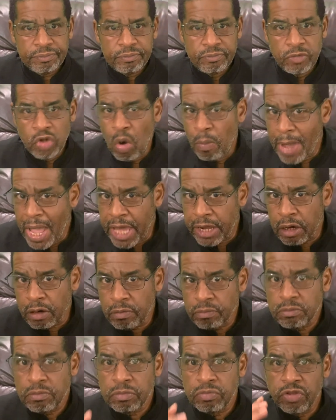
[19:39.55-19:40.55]
No matter,
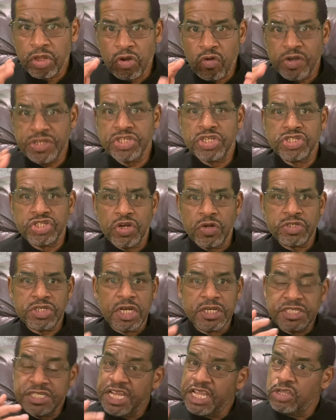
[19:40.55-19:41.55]
the Christian church
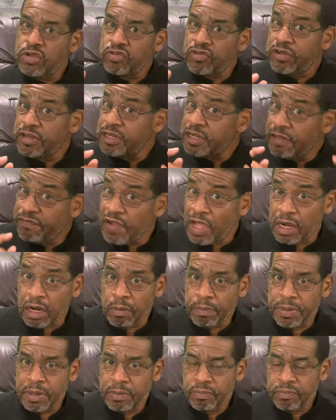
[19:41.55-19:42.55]
continues to develop.
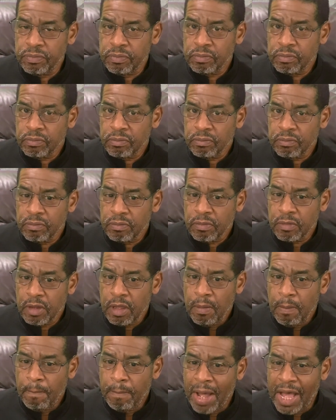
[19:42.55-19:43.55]

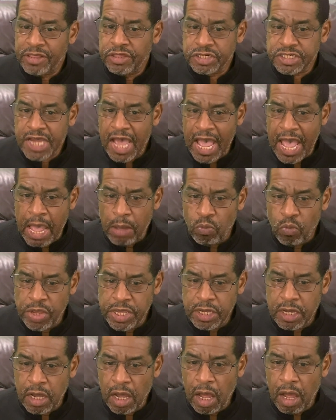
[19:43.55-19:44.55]
By the time we
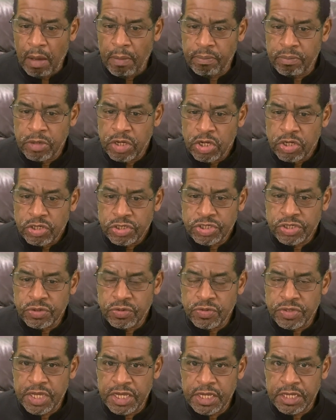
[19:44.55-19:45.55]
come to
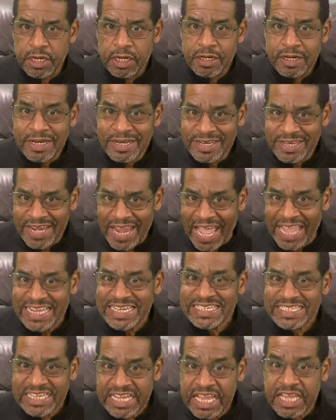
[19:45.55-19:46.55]
the
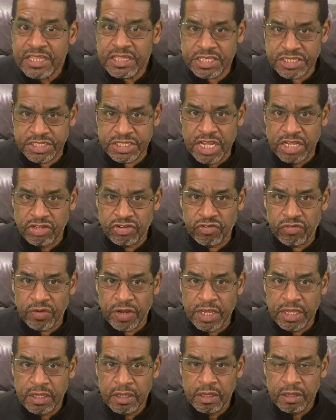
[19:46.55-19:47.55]
19th
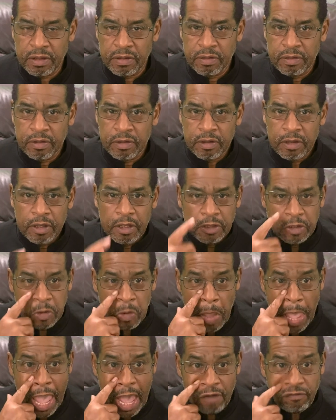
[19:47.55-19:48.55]
century, you
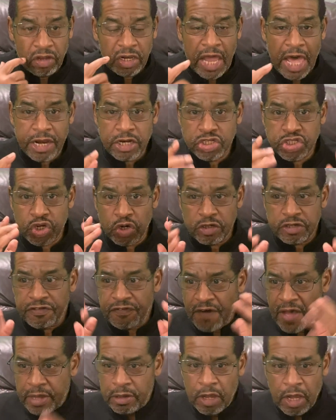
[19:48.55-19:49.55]
have a lot
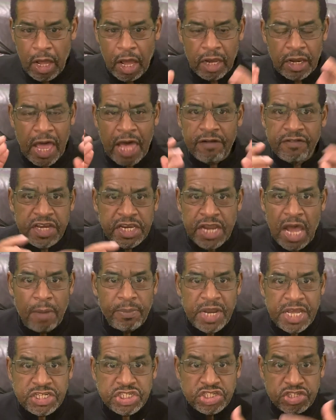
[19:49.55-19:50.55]
of
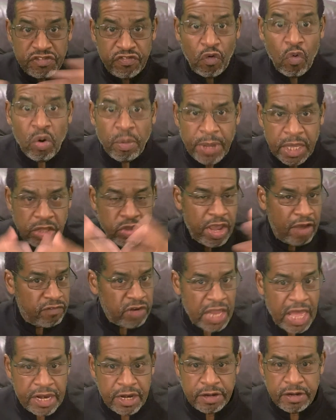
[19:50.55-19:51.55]
denominations forming. You have a
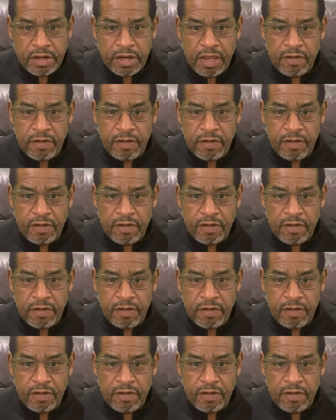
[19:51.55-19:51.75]
lot of